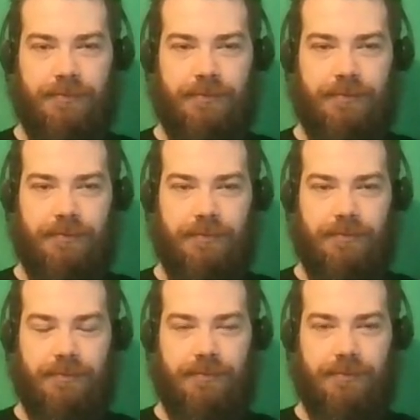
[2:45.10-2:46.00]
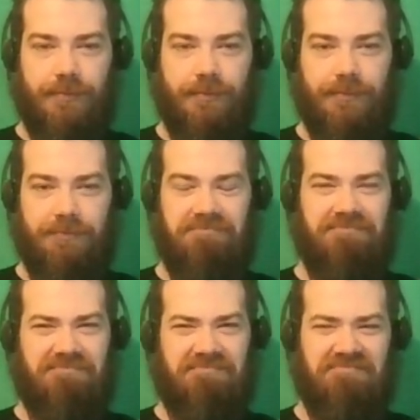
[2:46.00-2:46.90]

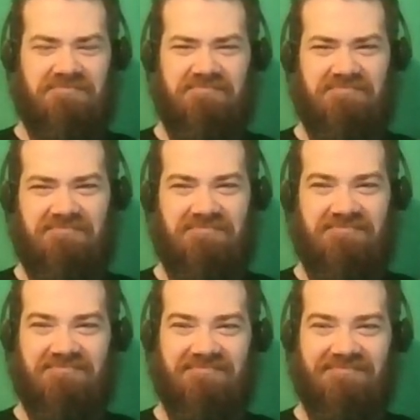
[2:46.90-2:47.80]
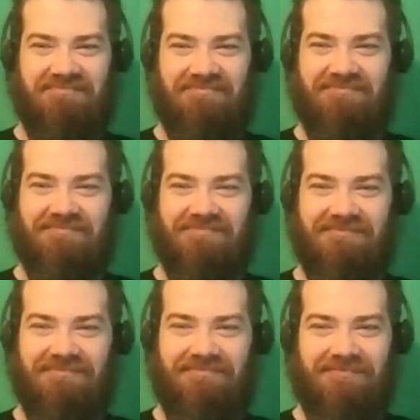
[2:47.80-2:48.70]

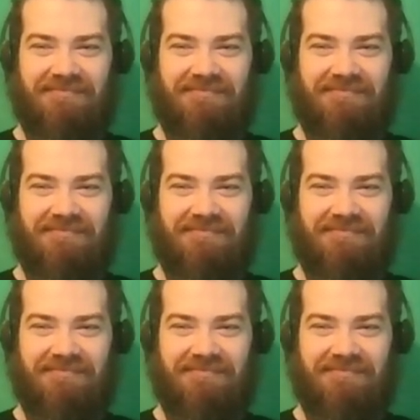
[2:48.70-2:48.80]
(not speaking)